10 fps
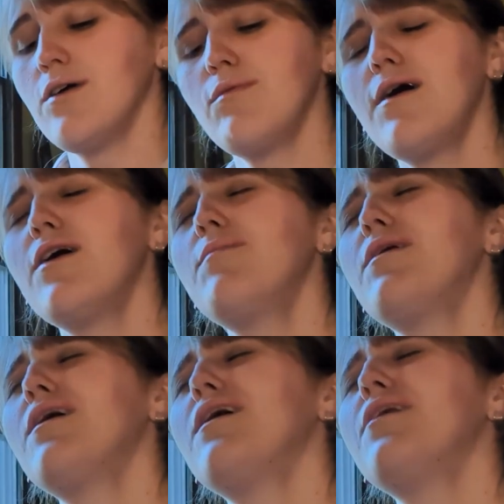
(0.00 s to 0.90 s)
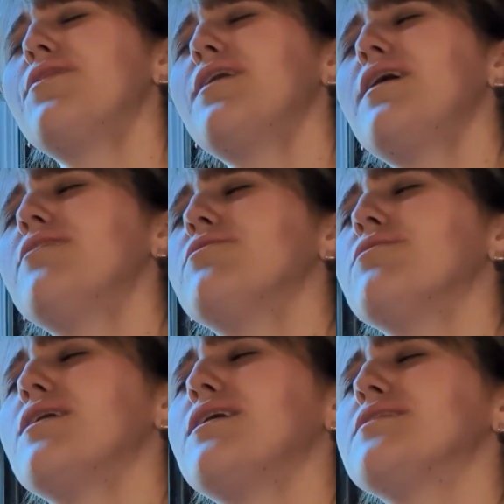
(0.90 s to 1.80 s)
where moth and
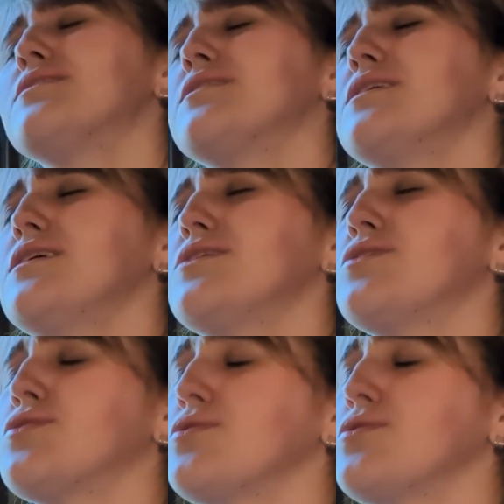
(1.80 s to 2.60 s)
rust destroy,